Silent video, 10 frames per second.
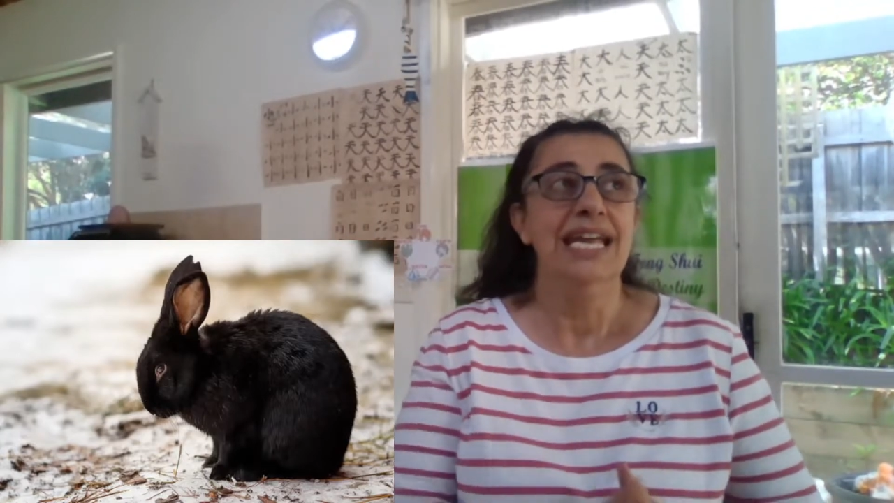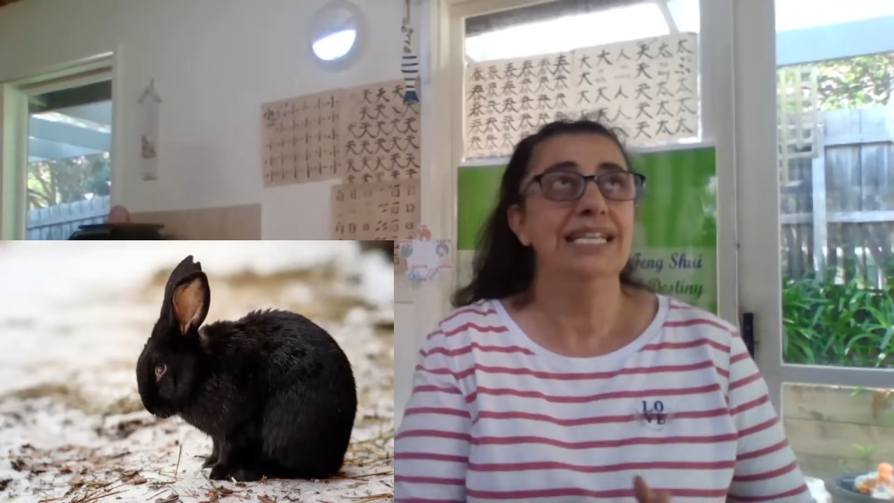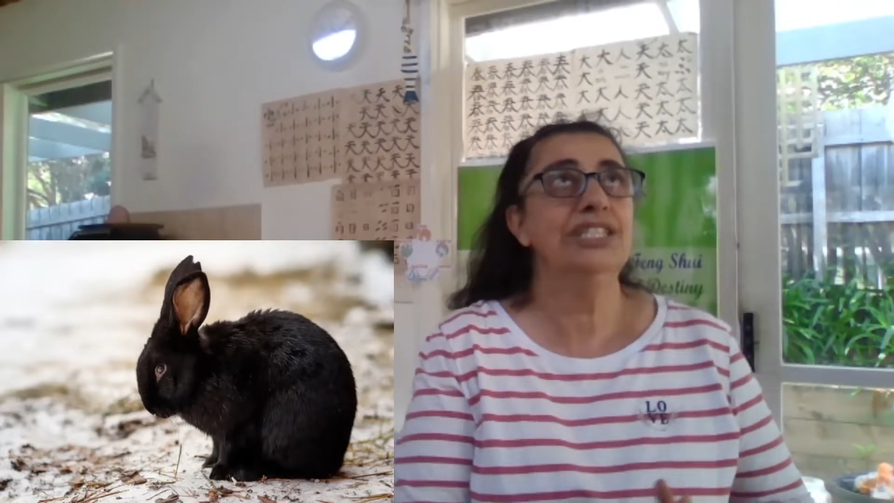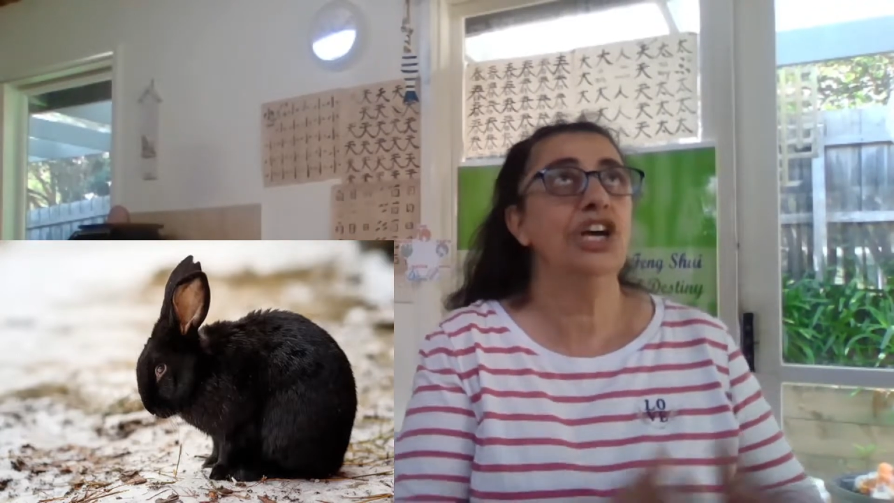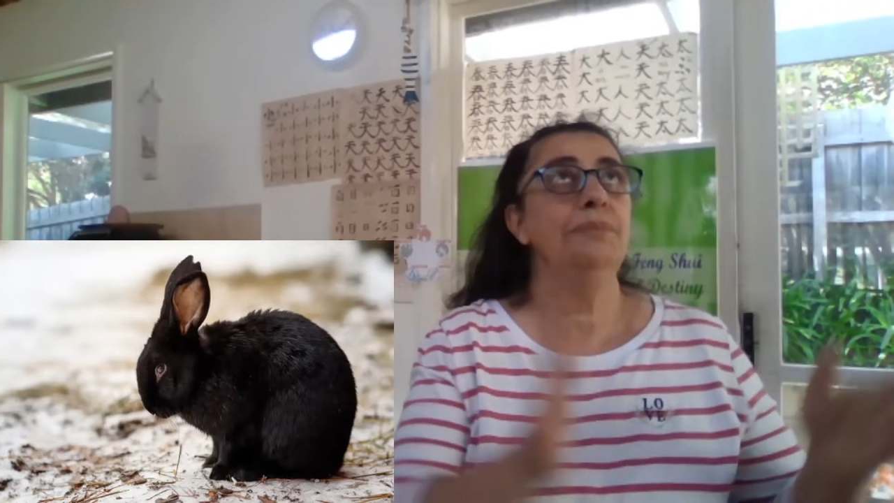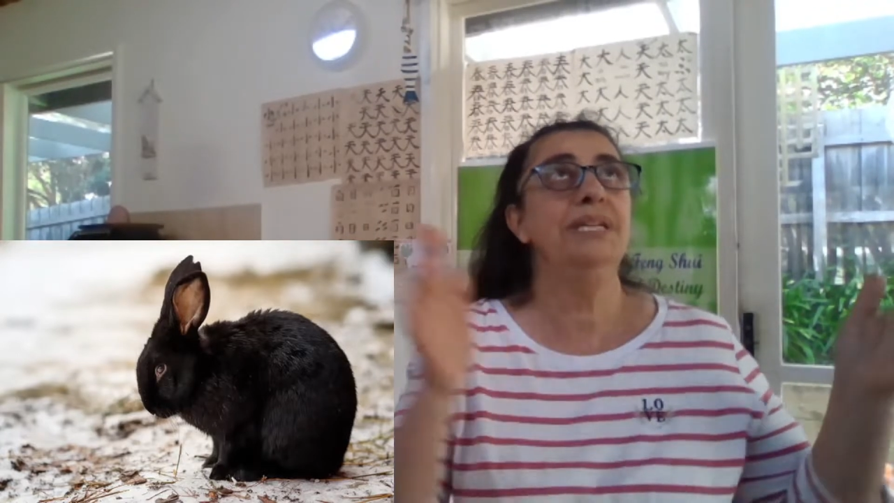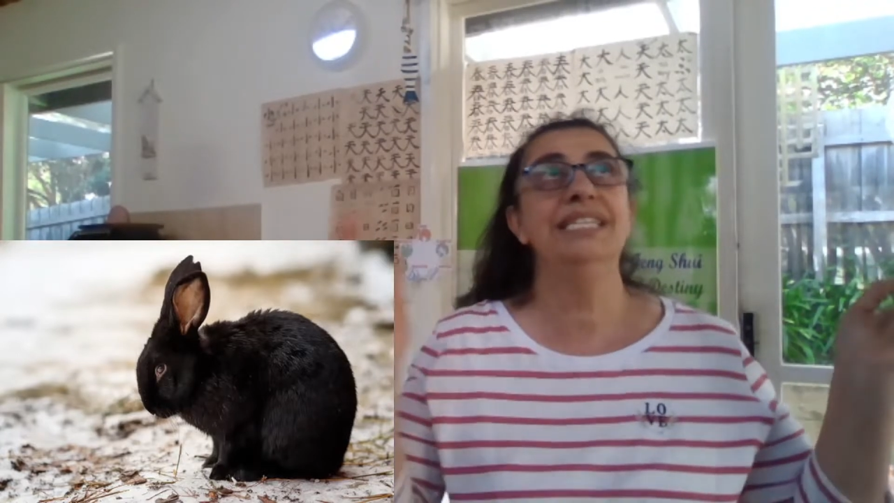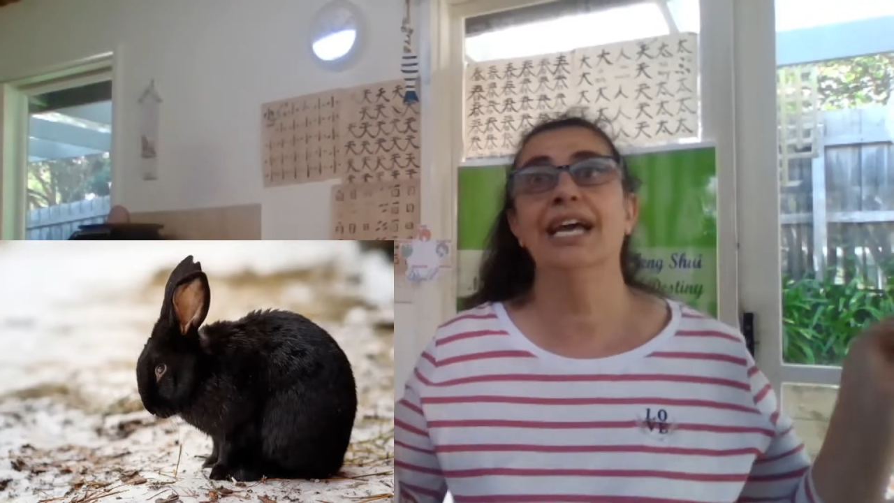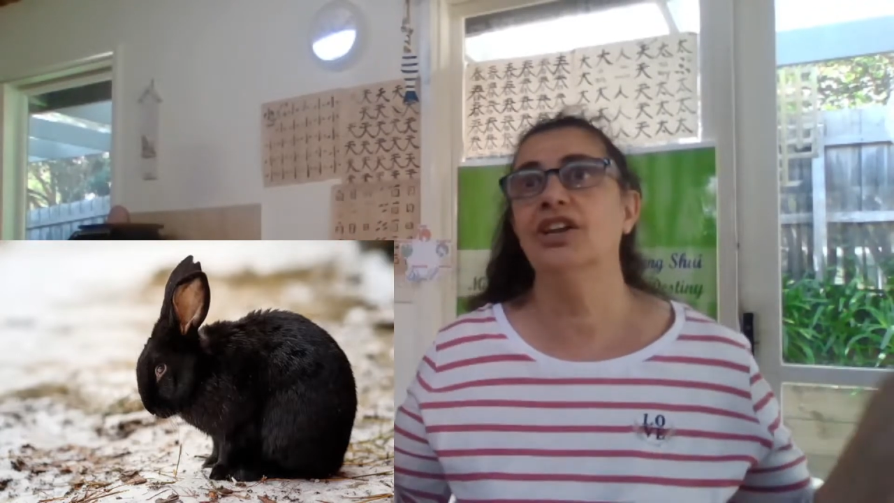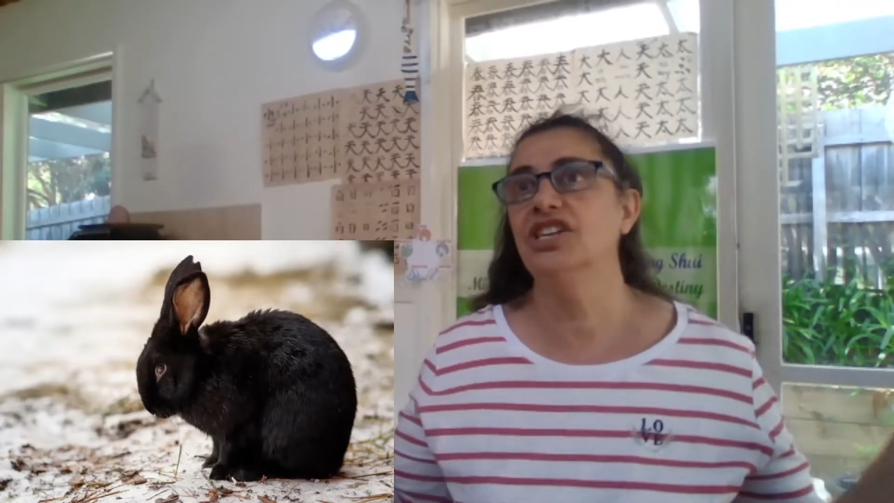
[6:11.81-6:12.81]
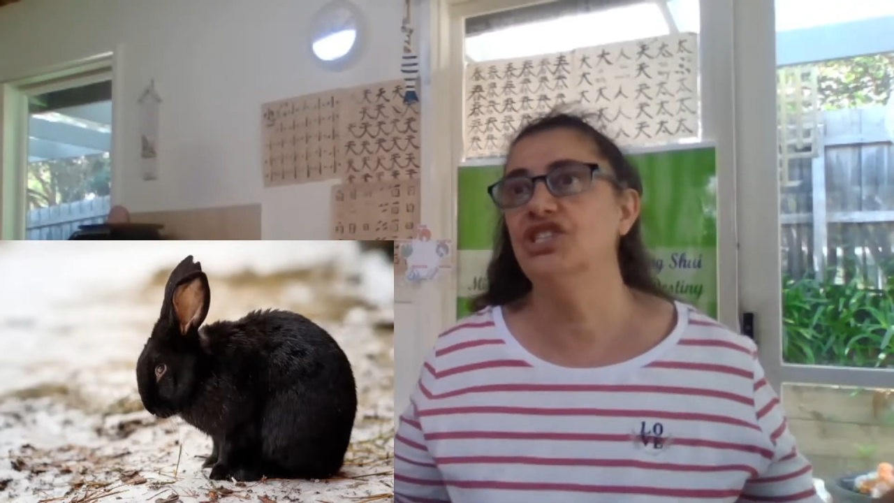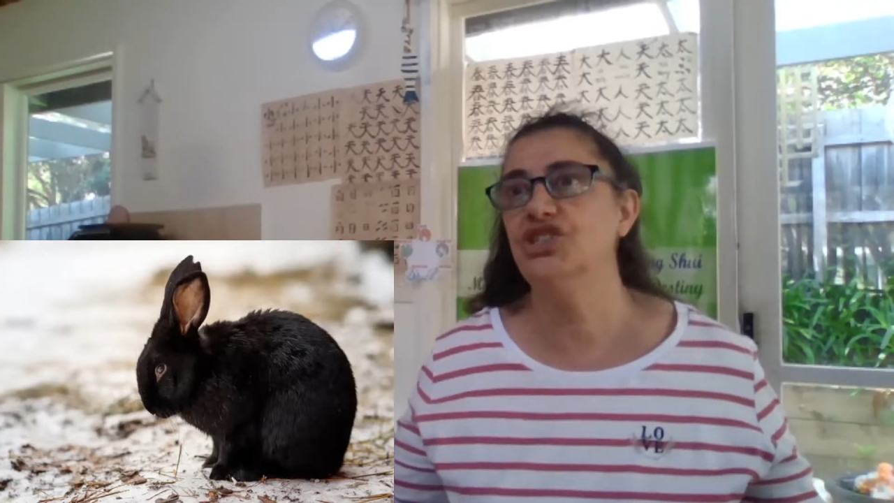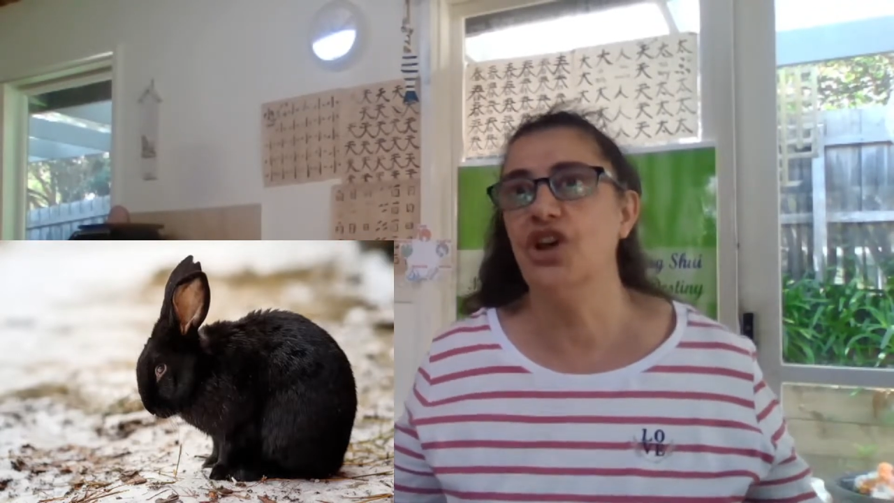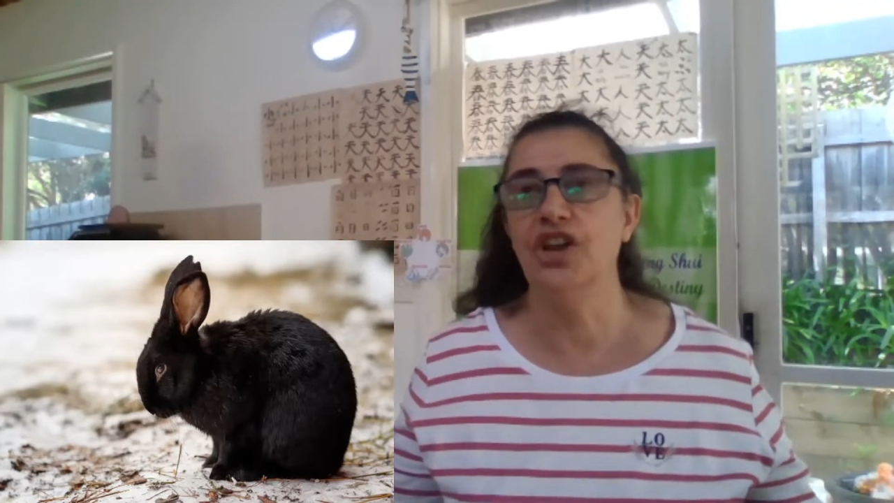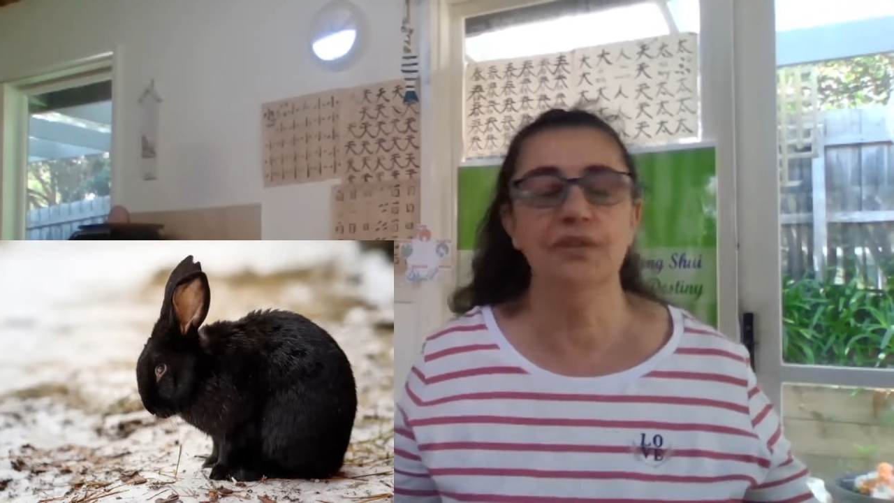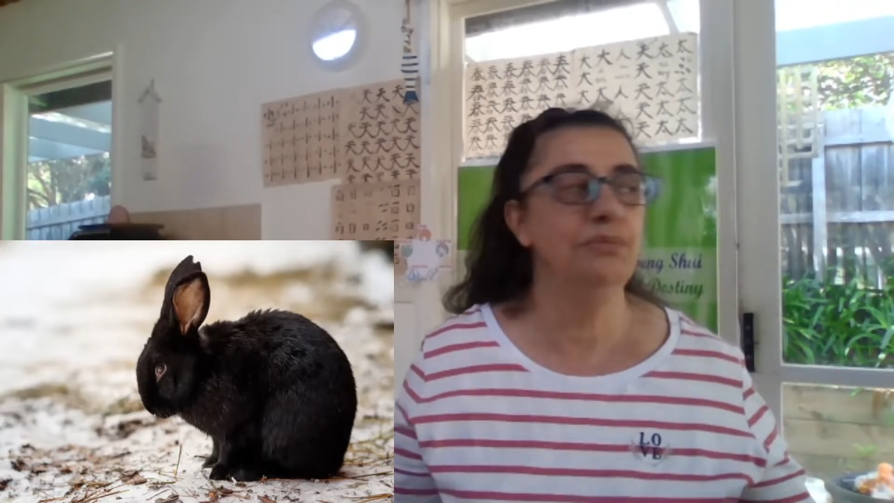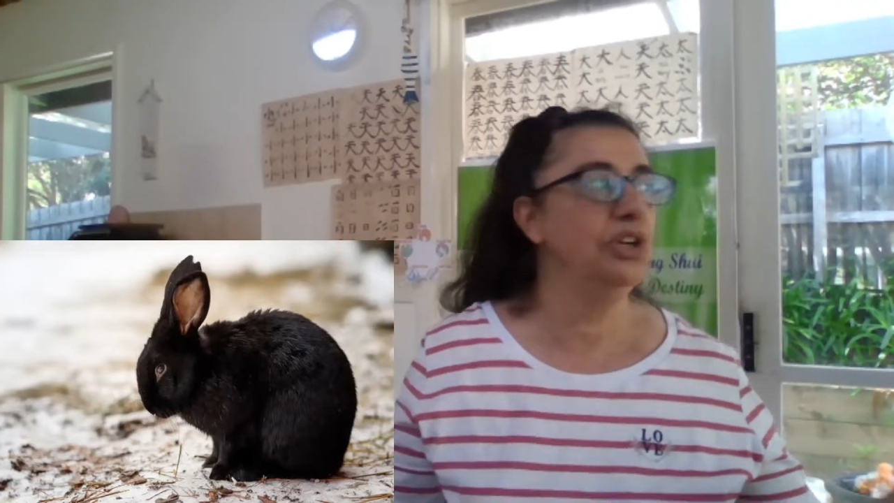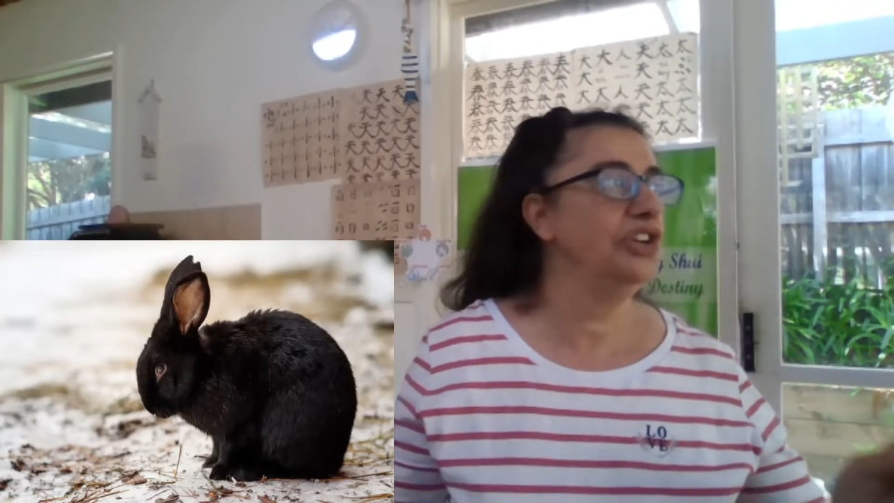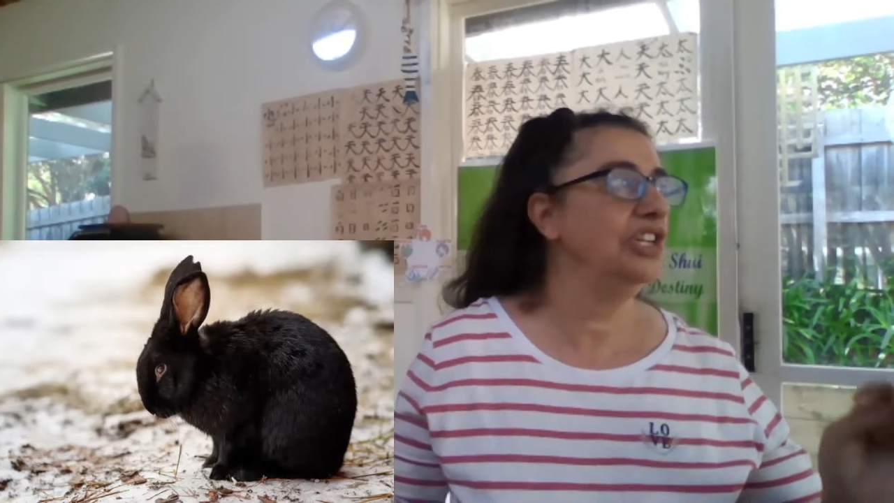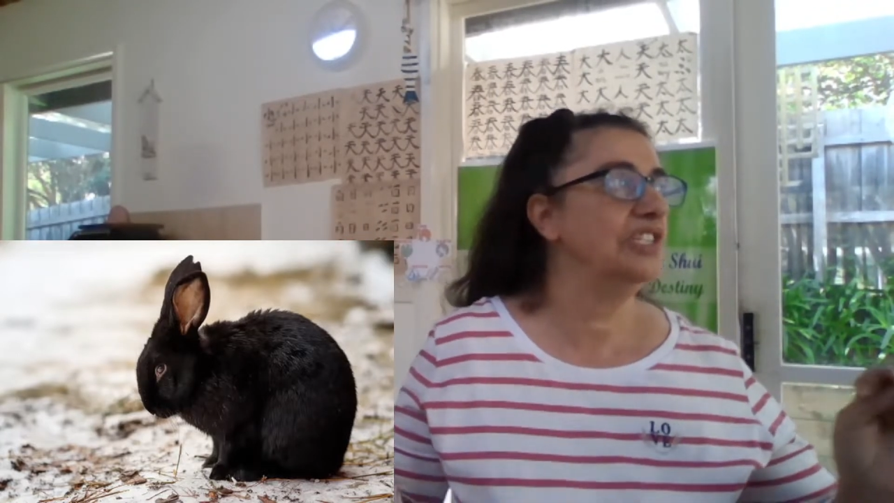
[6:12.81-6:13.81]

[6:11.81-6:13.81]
It's got to be done on a certain moon.